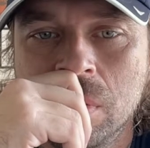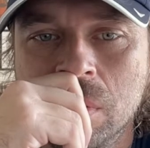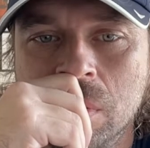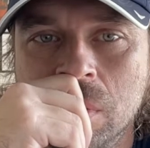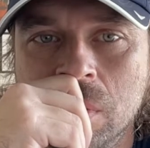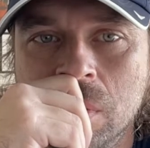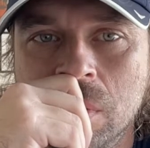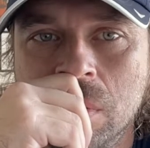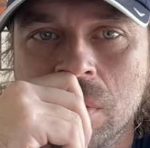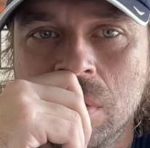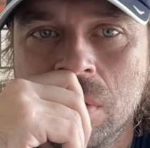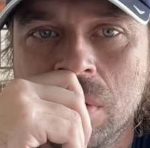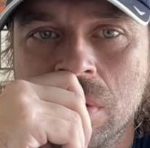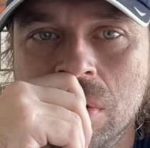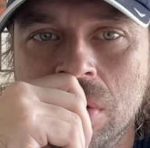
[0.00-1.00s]

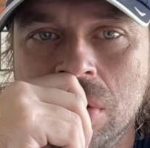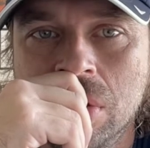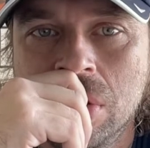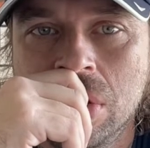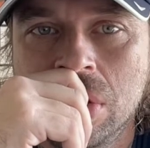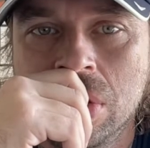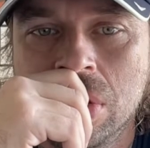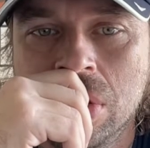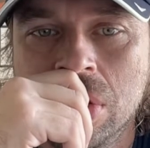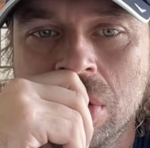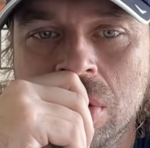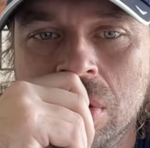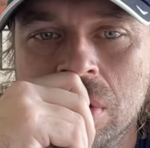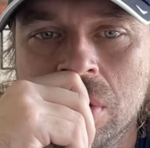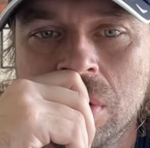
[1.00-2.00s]

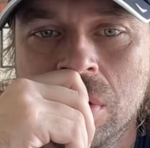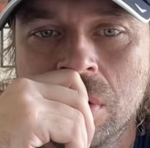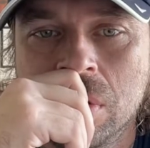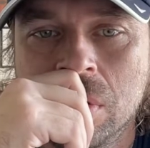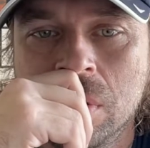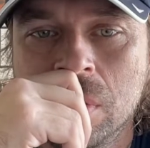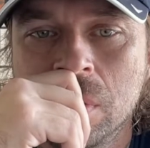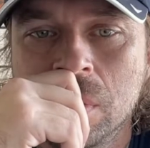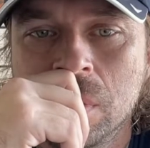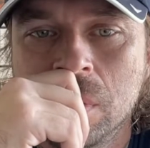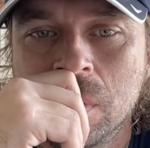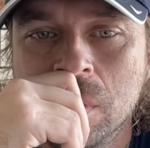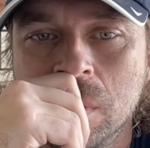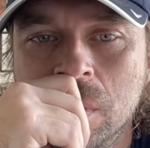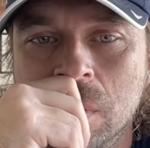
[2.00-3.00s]

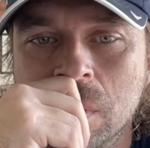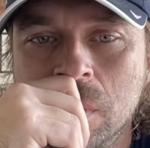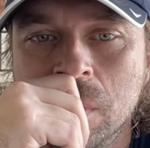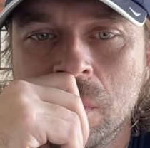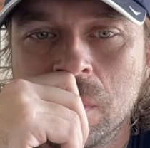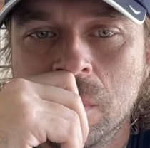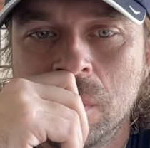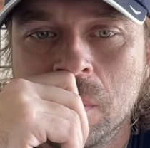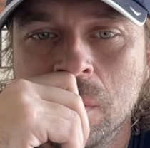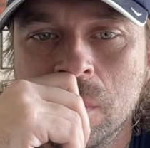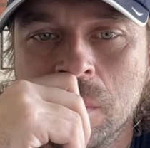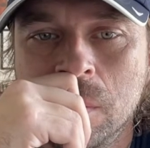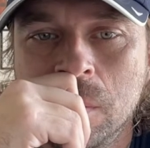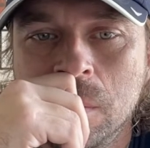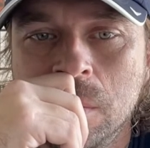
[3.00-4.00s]

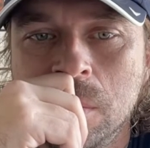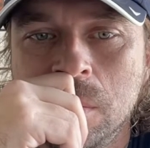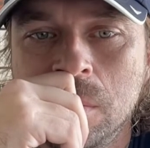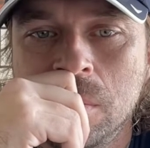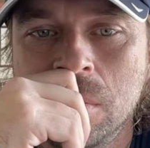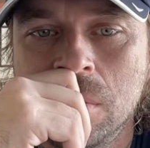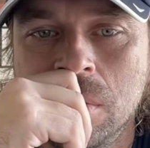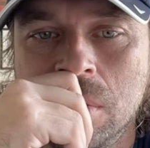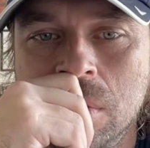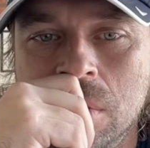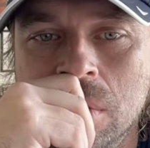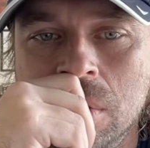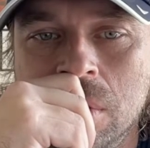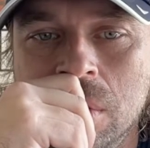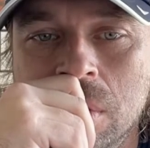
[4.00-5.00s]

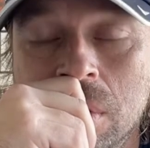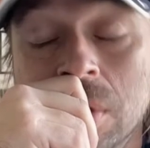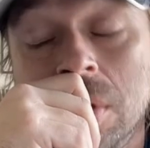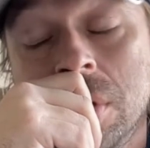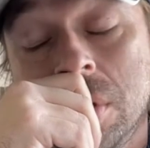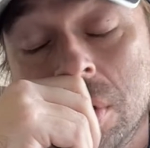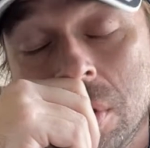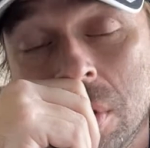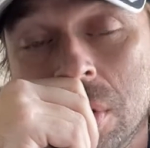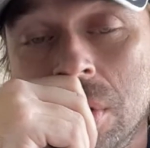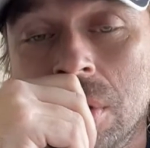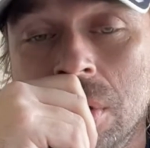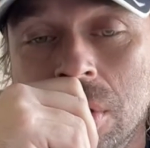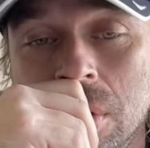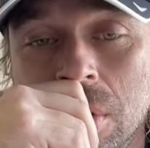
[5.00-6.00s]

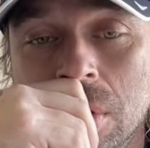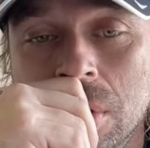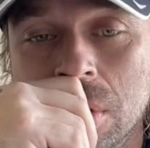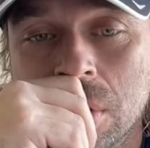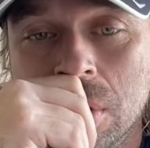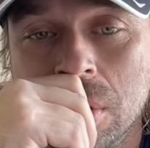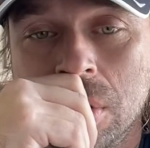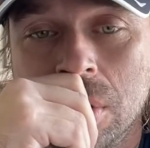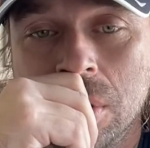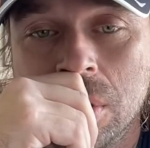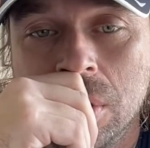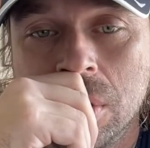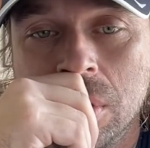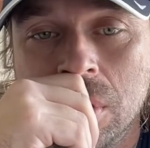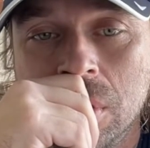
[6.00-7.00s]

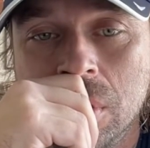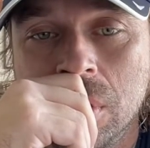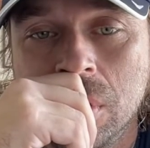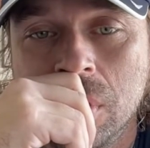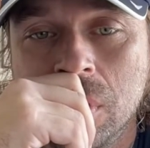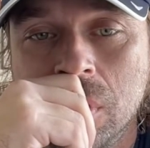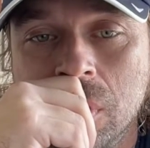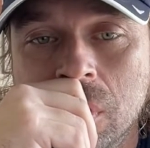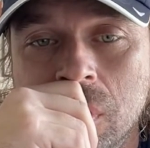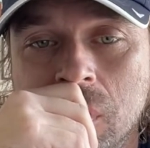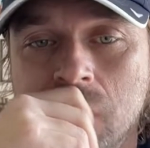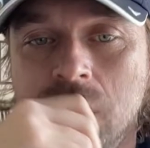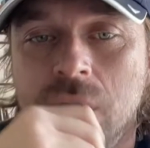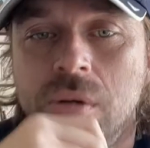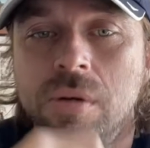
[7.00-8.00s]
This person isn't speaking.